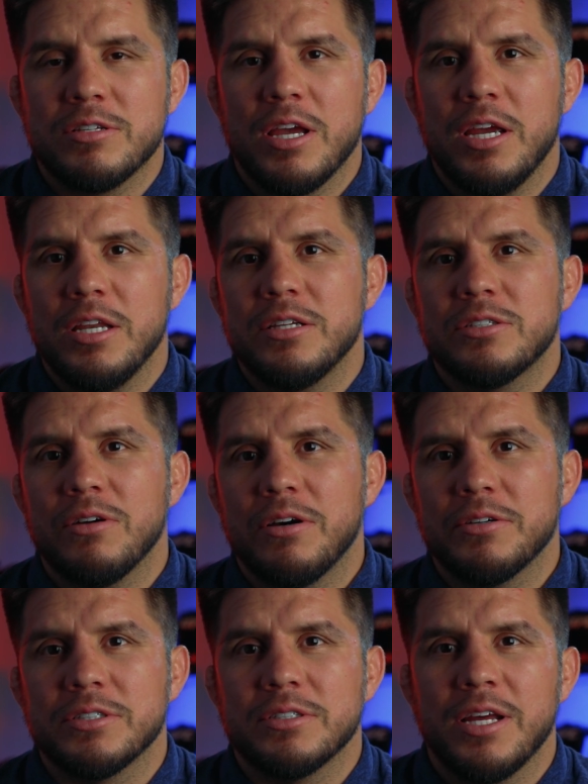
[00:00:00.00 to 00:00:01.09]
he needs to
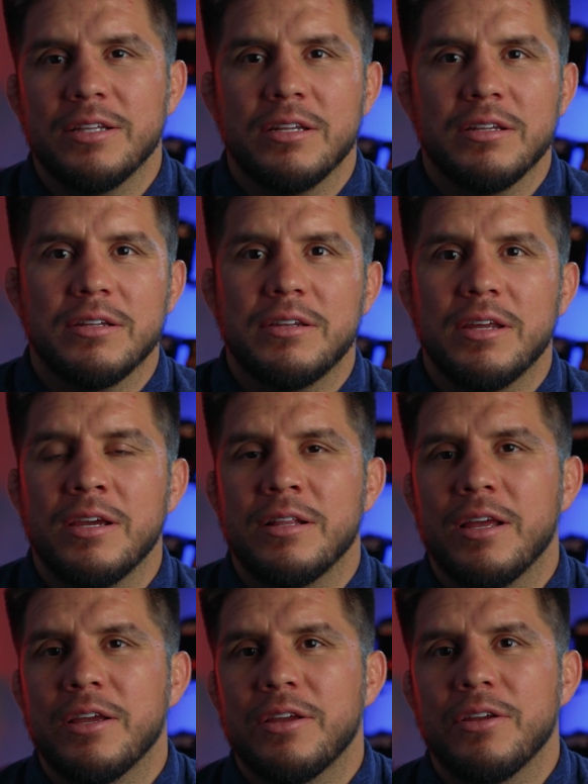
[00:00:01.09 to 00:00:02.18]
understand. At the end of the day,
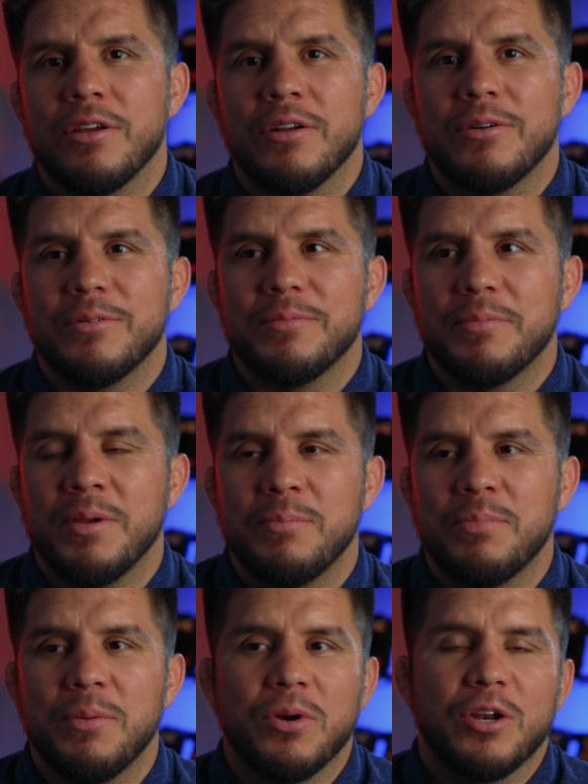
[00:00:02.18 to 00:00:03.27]
like,
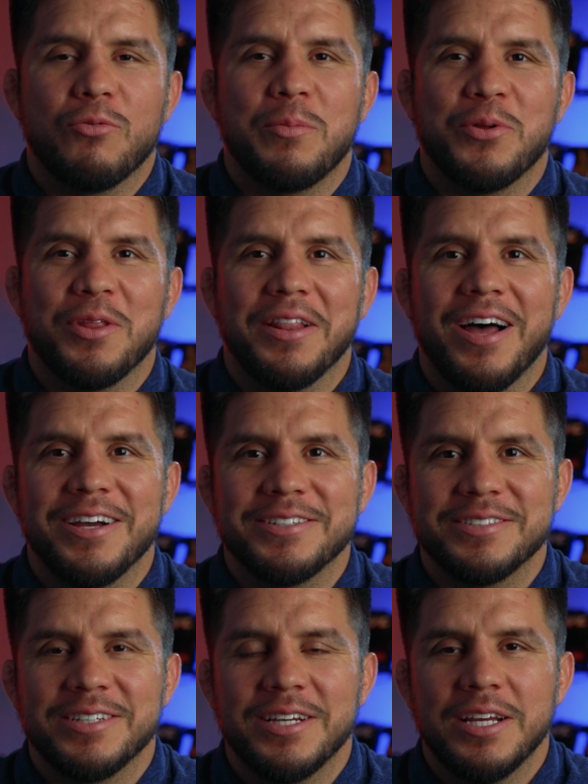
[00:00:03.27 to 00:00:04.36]
people are gonna remember the
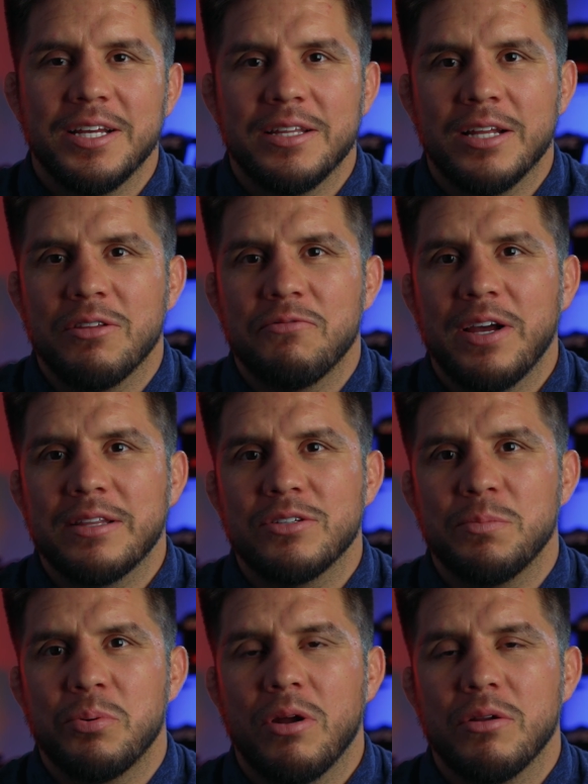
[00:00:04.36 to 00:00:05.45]
loss, not the fact that
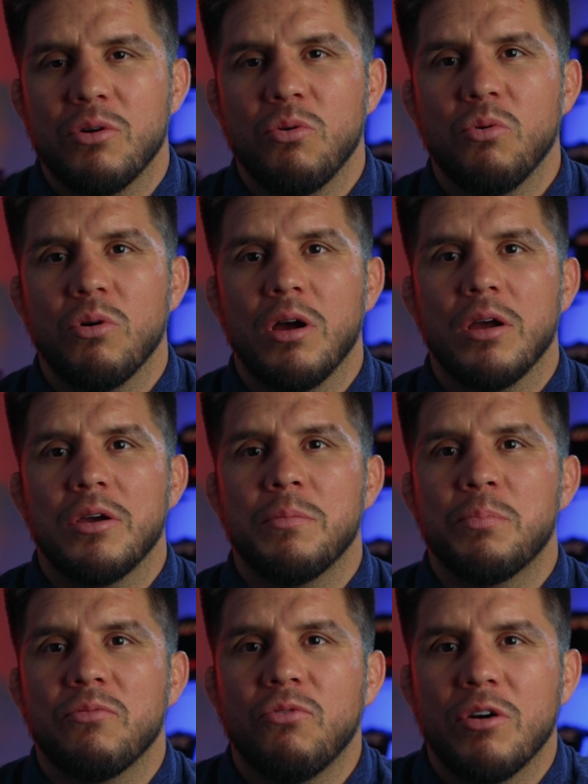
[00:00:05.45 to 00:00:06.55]
you put on a good
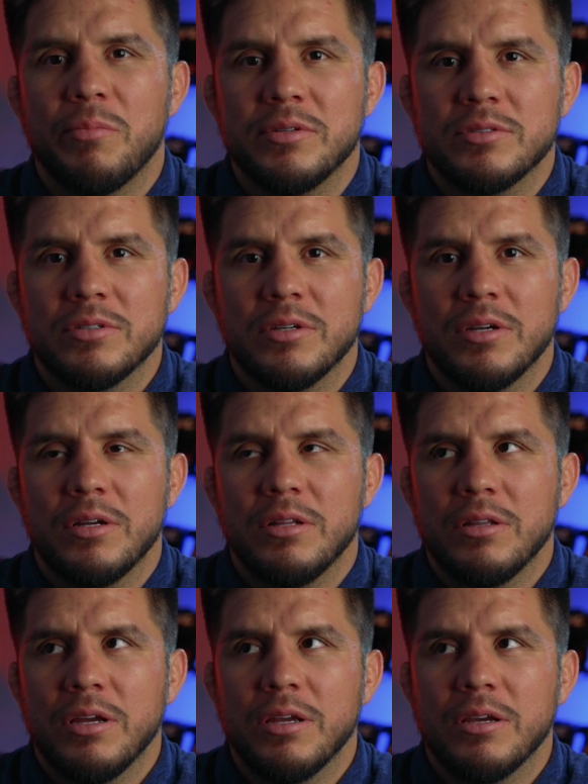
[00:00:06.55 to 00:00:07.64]
performance.
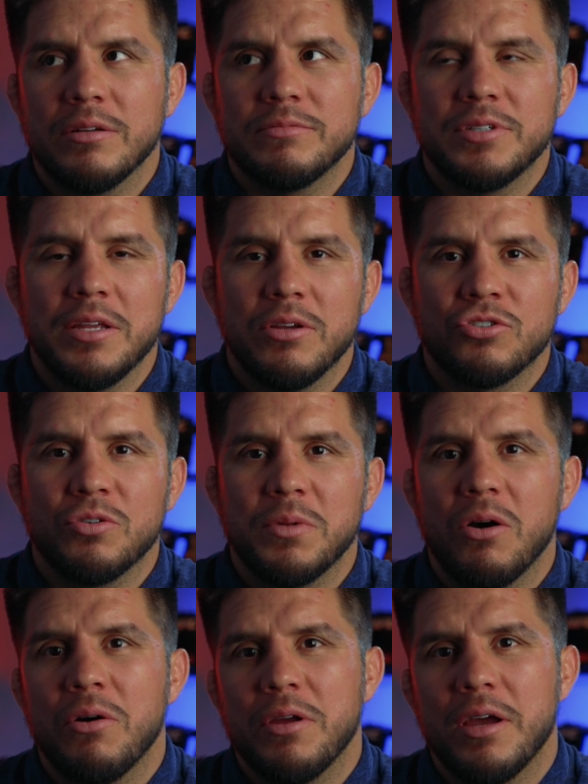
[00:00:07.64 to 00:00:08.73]
Like 10 years from
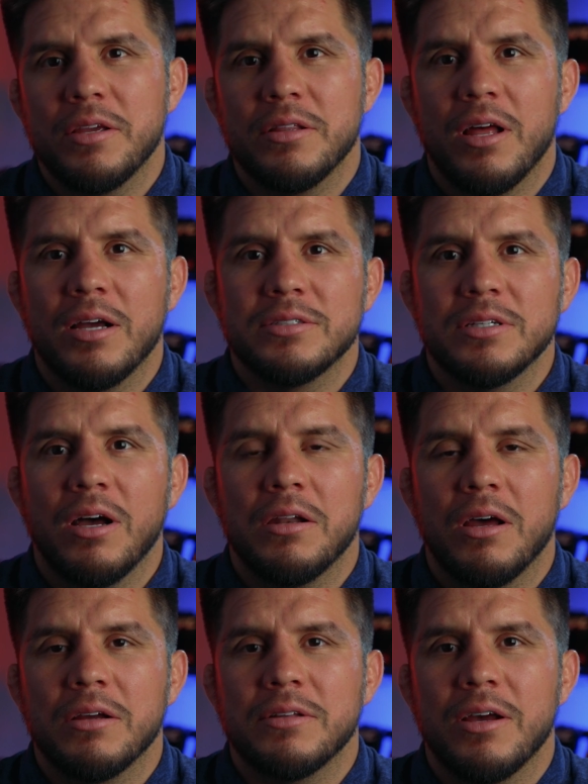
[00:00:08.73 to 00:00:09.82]
now, oh yeah, he lost, he got
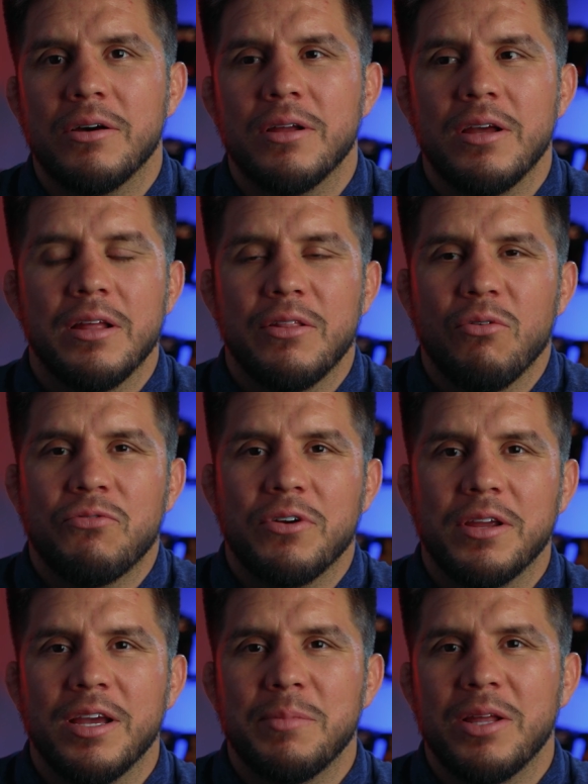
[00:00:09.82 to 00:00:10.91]
knocked out. They'll
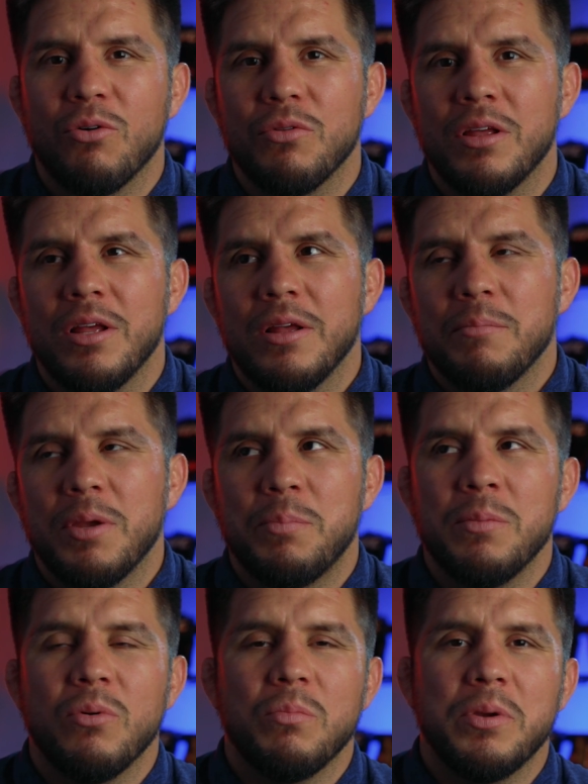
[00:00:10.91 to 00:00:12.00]
forget, man.
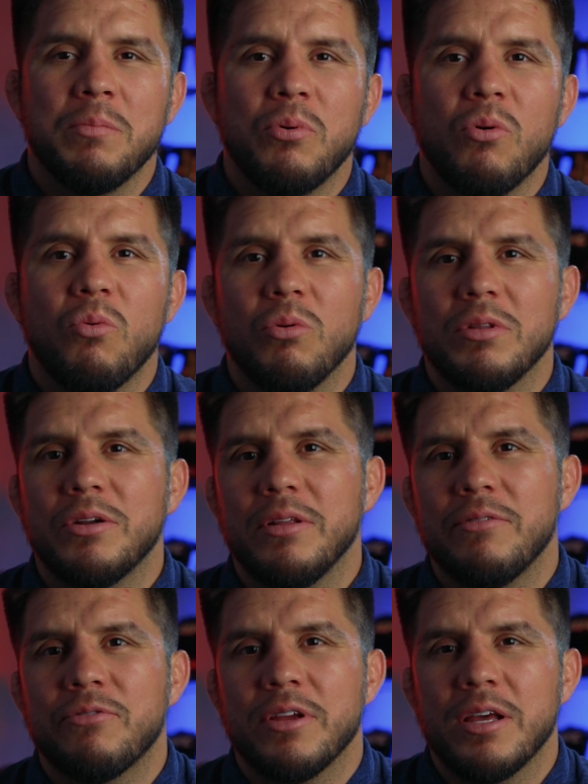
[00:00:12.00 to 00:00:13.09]
People will literally
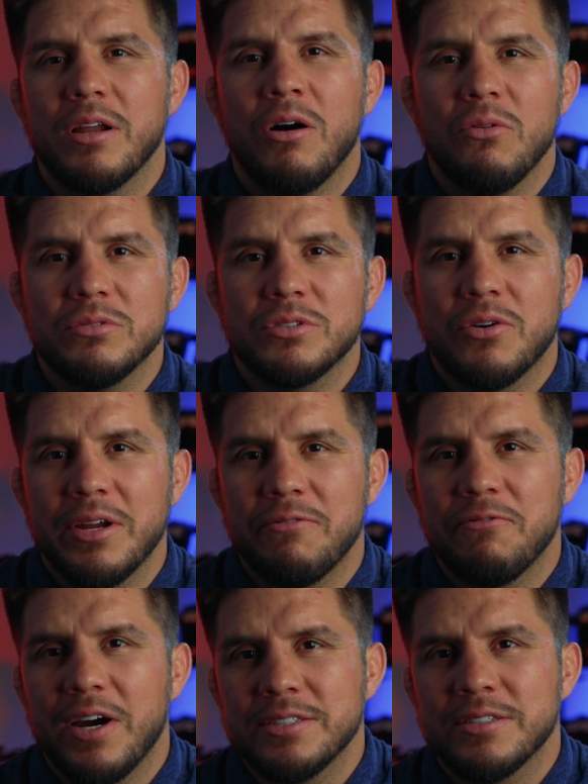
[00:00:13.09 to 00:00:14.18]
forget all those great
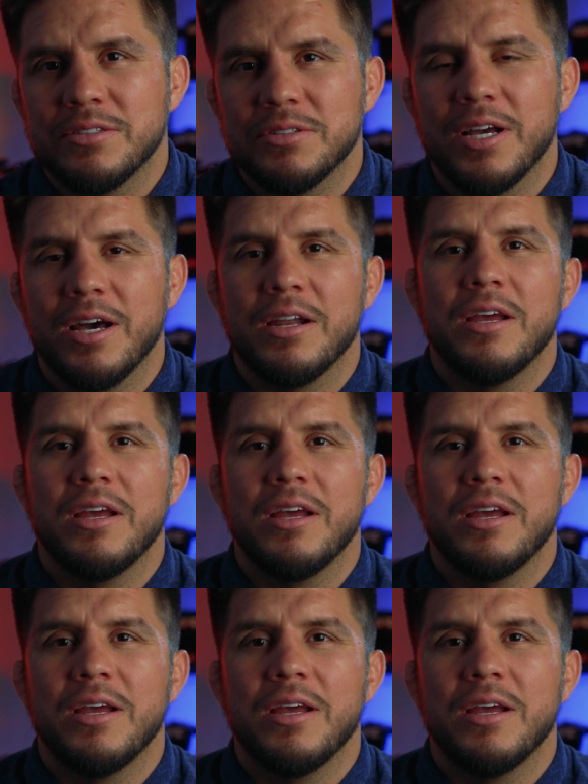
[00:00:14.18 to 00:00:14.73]
fights that you had,